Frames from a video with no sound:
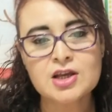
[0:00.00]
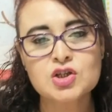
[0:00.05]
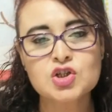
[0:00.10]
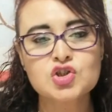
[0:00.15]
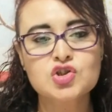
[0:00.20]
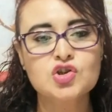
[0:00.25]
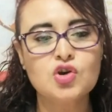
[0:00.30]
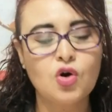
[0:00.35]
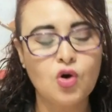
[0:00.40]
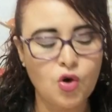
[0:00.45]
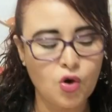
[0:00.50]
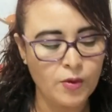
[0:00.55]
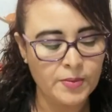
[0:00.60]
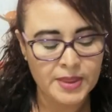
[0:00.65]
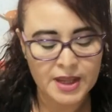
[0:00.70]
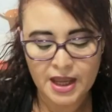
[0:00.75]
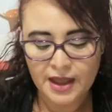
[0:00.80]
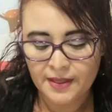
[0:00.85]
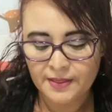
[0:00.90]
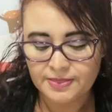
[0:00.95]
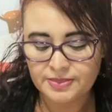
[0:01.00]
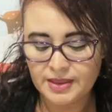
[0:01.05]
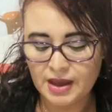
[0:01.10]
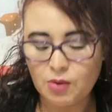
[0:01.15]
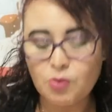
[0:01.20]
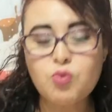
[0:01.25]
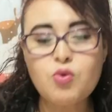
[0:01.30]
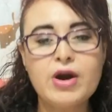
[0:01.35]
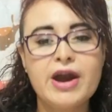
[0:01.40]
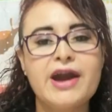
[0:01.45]
So
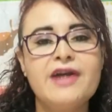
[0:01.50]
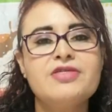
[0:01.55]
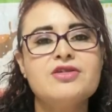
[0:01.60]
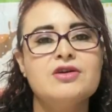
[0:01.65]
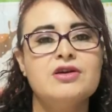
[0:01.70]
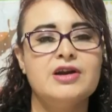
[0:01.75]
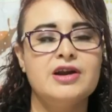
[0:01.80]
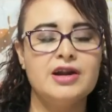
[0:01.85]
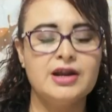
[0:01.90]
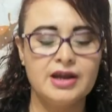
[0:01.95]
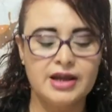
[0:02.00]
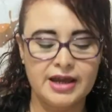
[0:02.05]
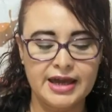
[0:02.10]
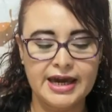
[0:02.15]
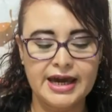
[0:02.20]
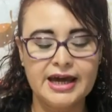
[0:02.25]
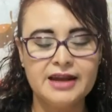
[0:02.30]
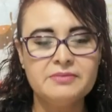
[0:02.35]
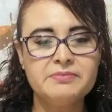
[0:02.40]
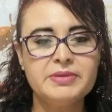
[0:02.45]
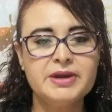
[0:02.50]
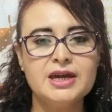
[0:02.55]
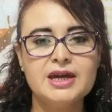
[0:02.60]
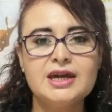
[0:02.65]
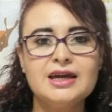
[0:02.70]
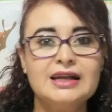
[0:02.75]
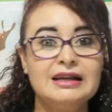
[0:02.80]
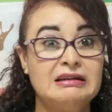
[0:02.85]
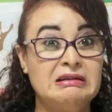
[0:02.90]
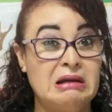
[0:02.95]
the weather can
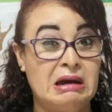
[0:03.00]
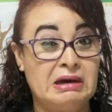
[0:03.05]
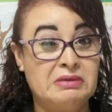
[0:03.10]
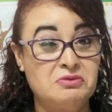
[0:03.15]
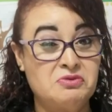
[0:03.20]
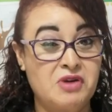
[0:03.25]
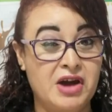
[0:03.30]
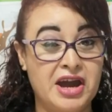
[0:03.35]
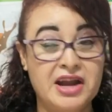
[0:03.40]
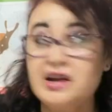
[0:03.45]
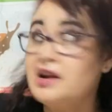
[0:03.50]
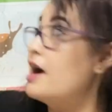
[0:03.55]
be like right